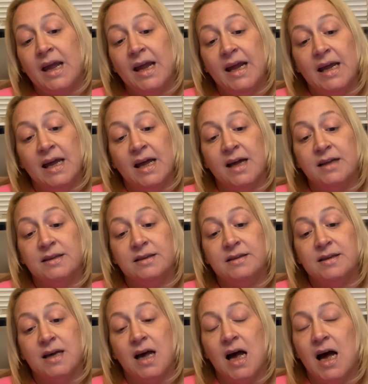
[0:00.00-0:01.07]
And
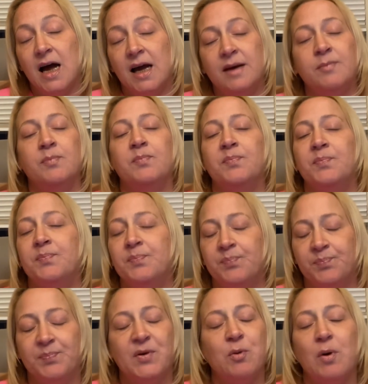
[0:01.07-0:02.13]
I'm
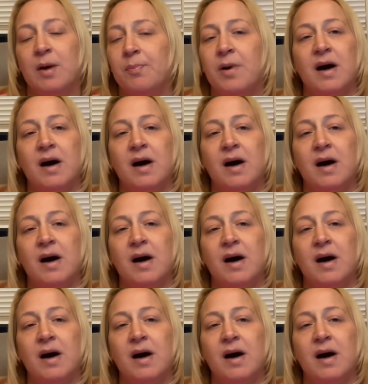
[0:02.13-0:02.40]
quite